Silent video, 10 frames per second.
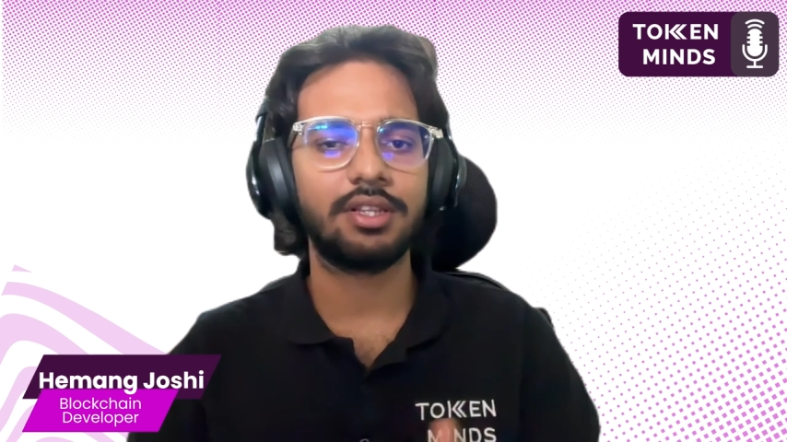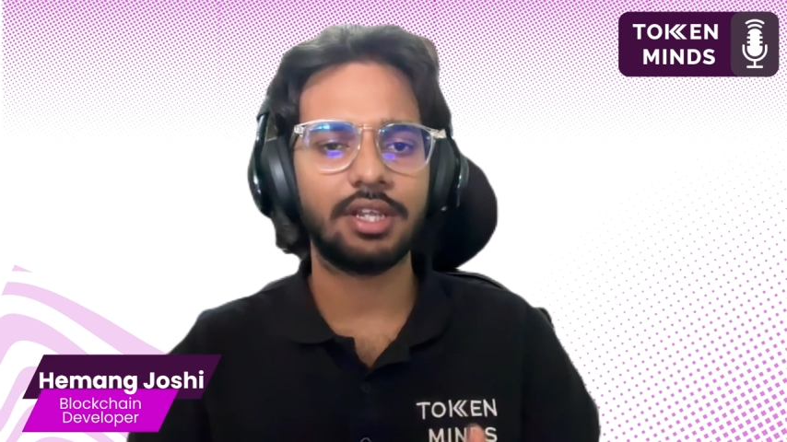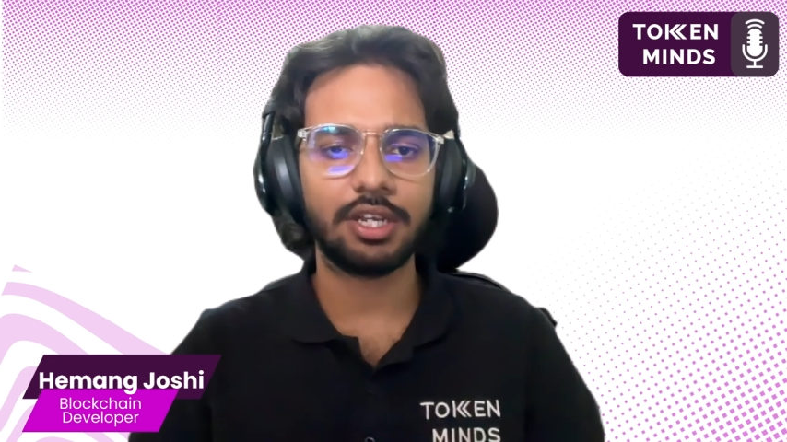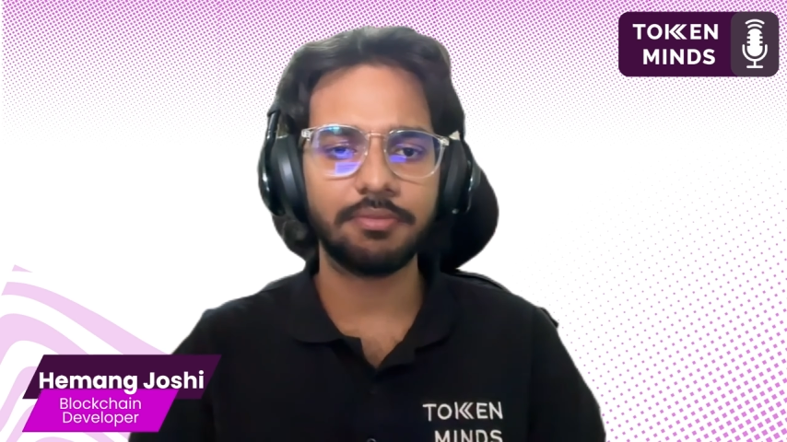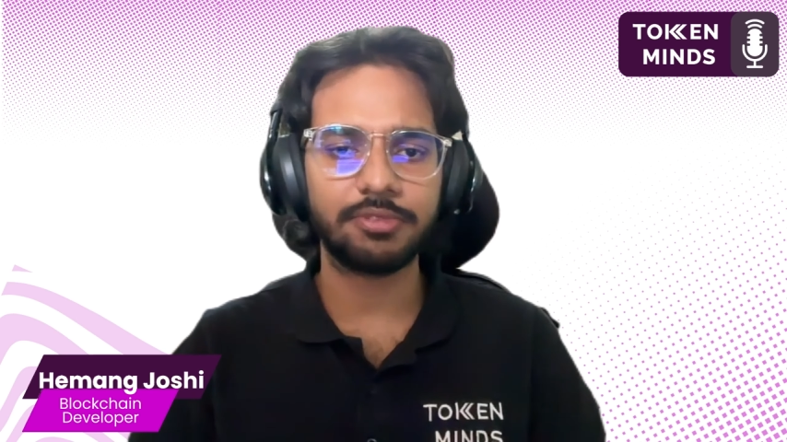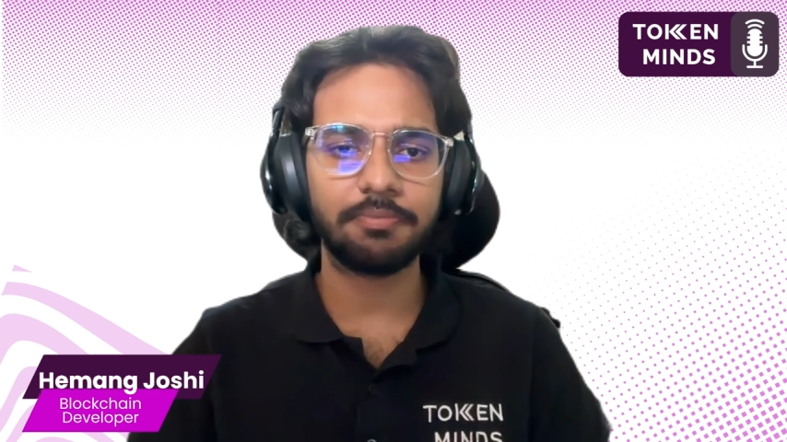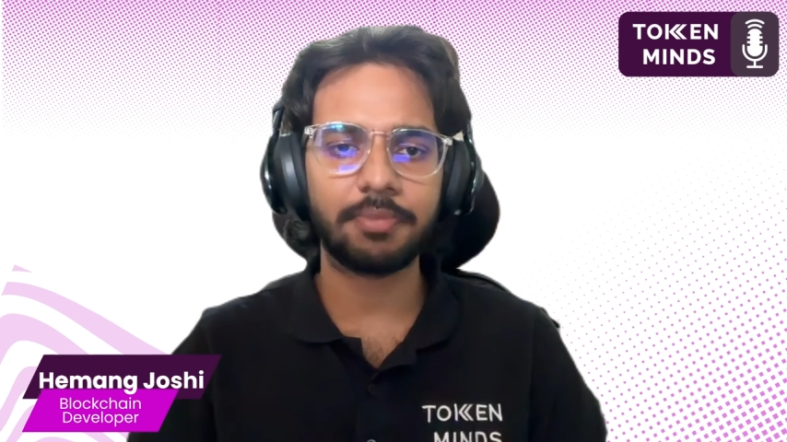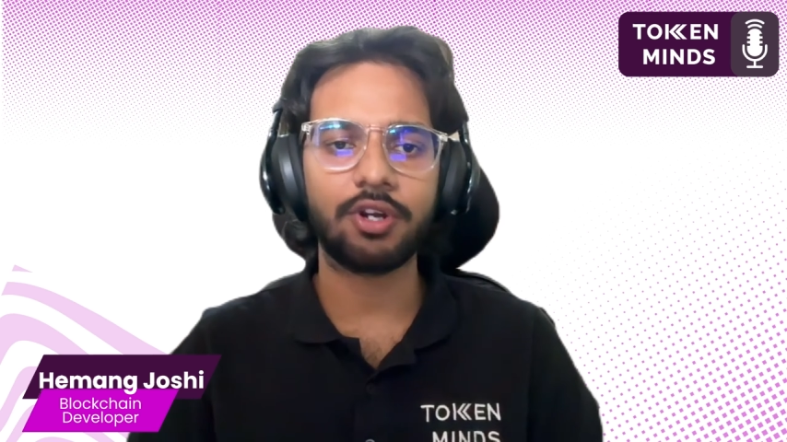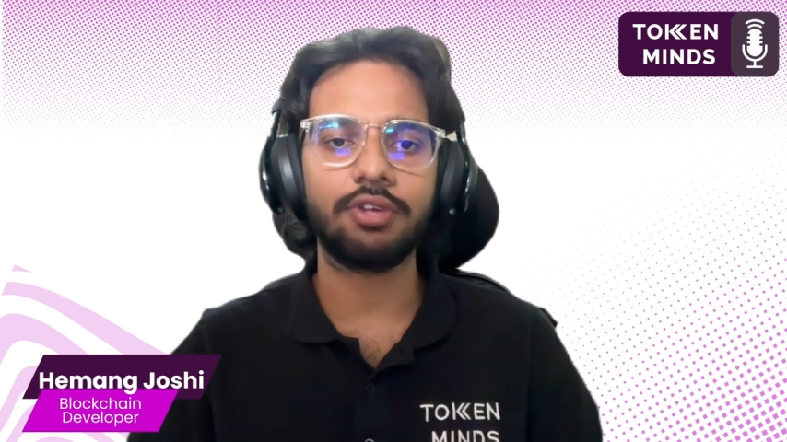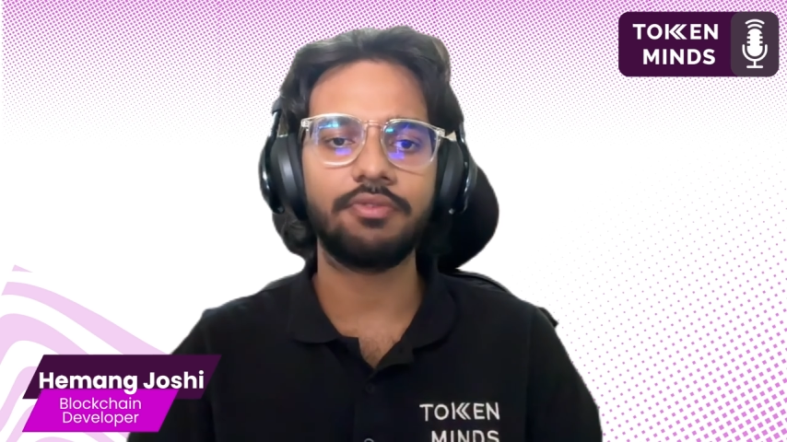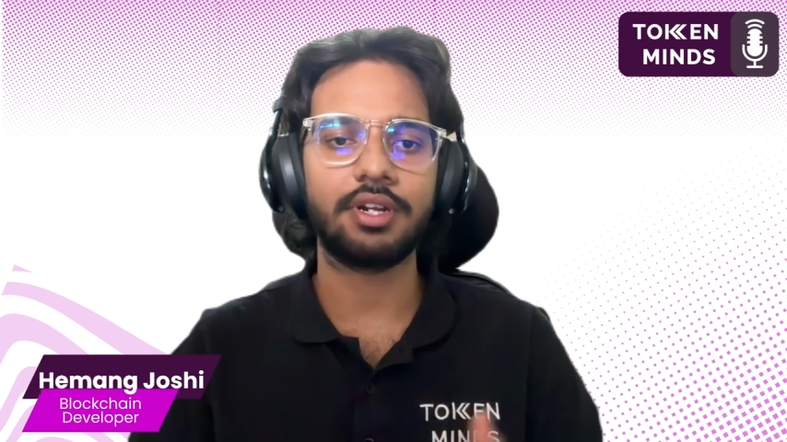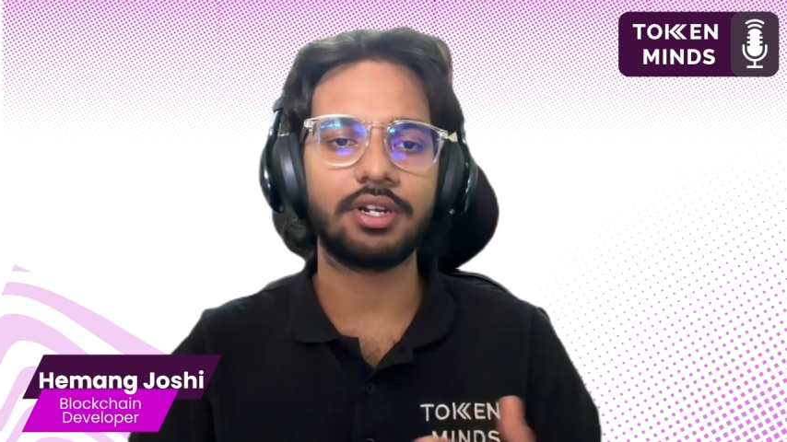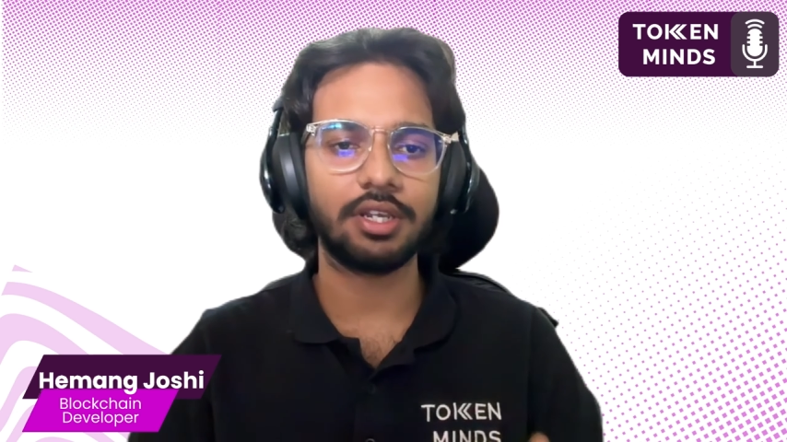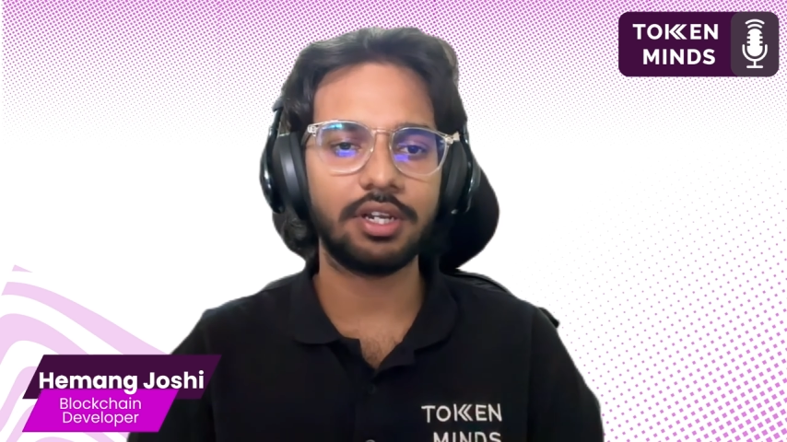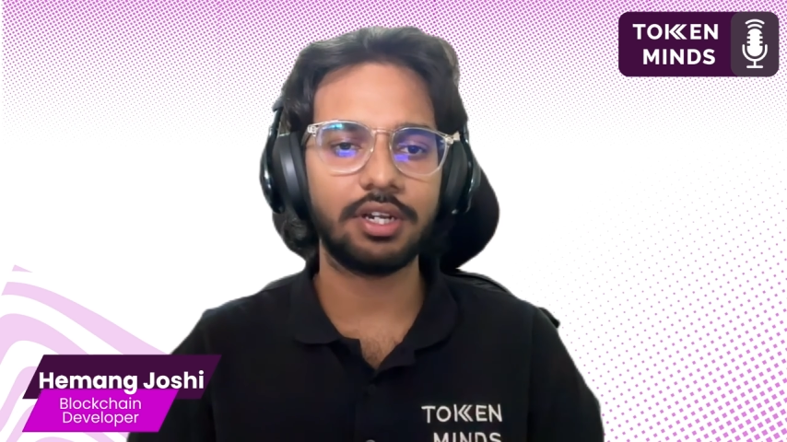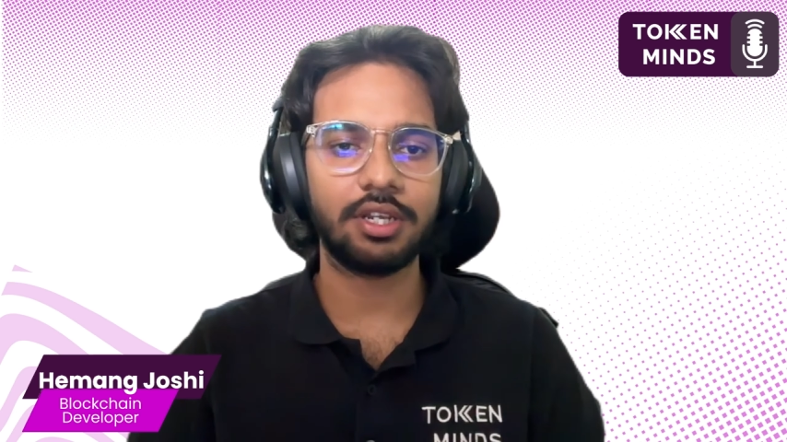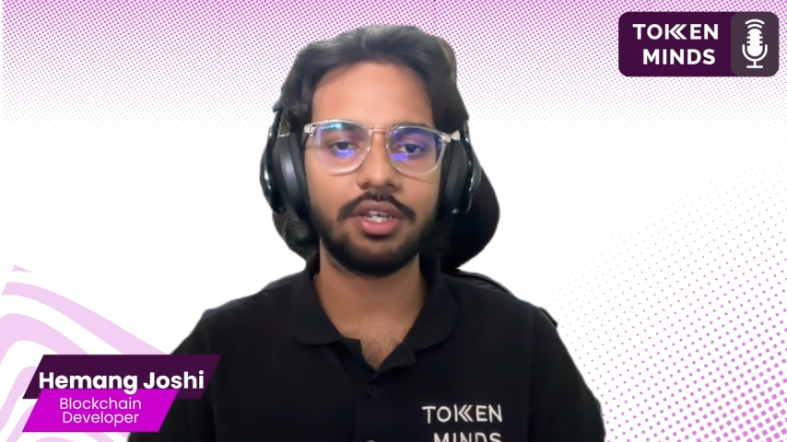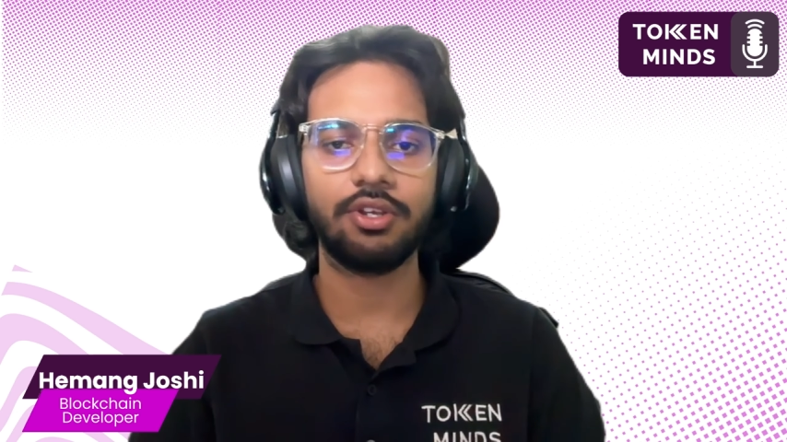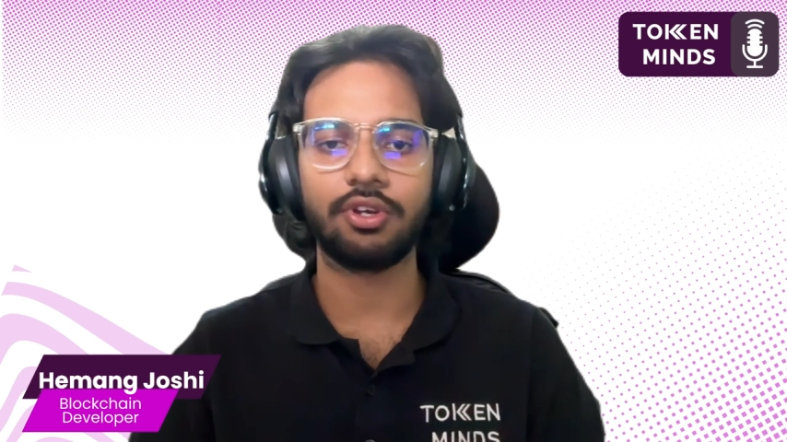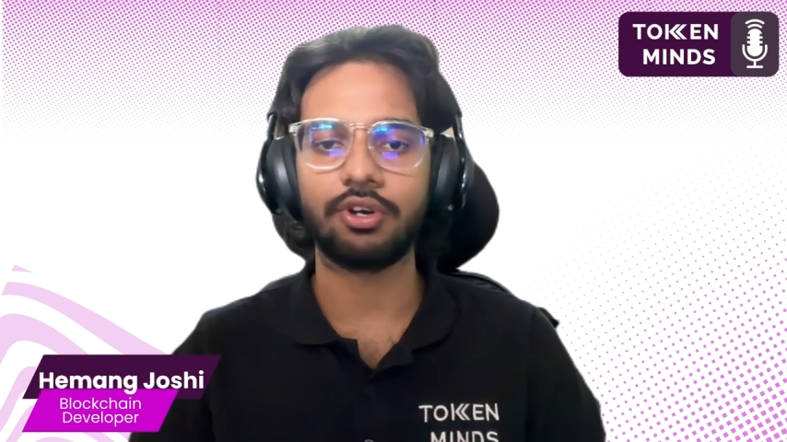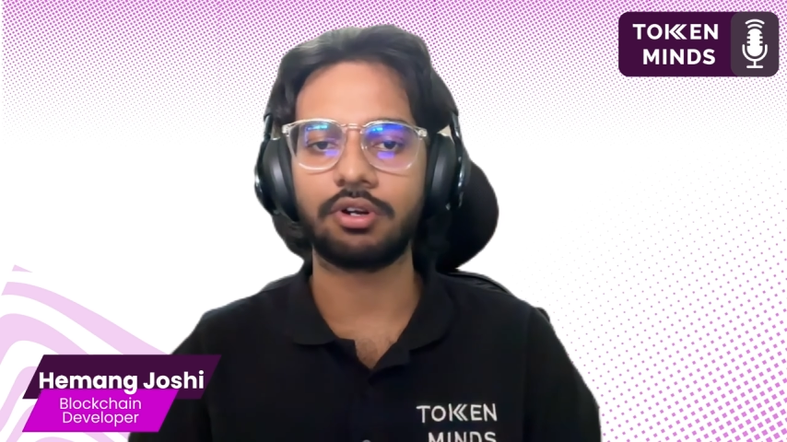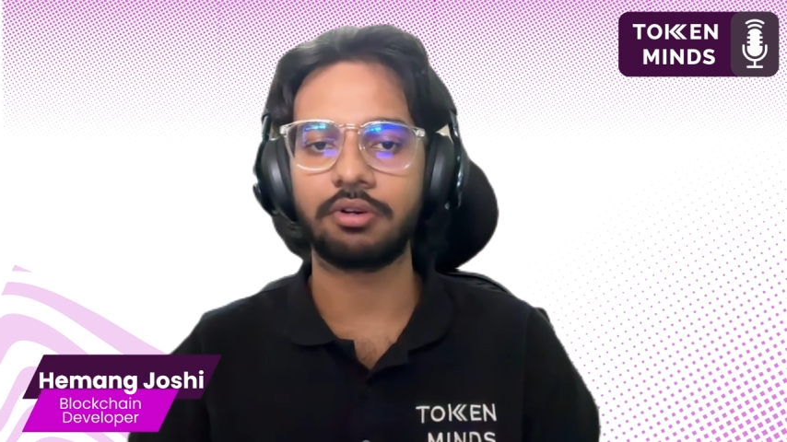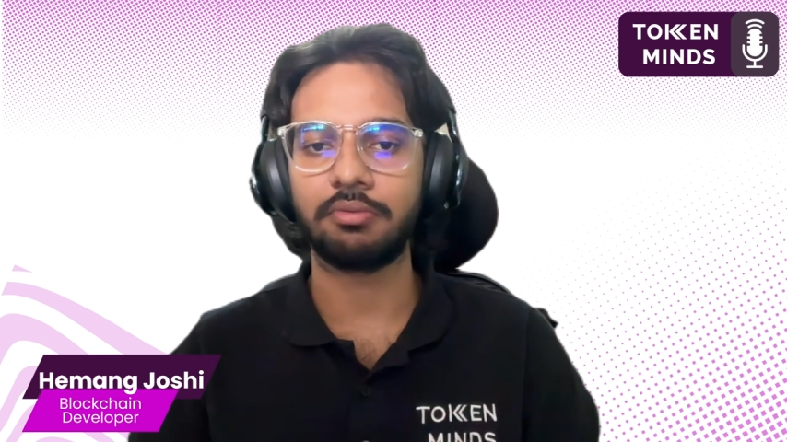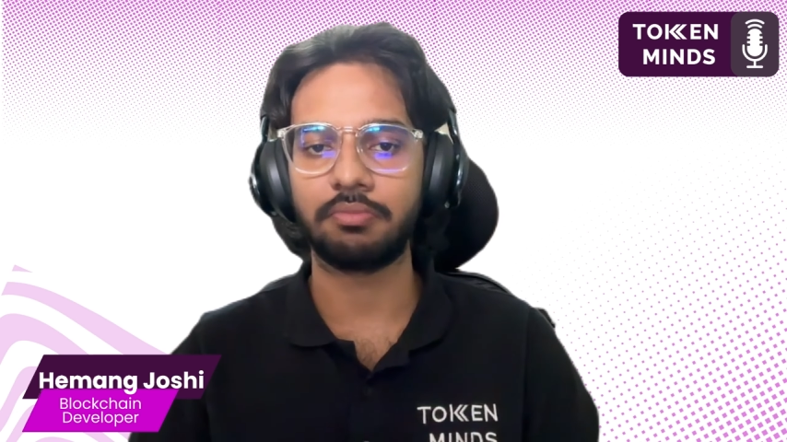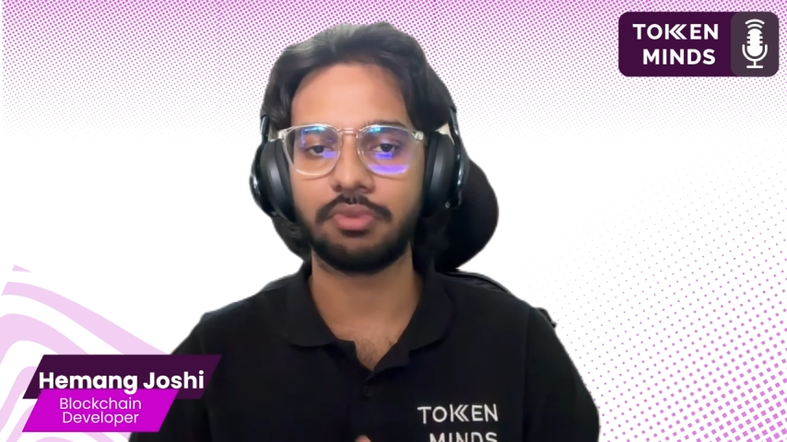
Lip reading: Then comes the part of integrating your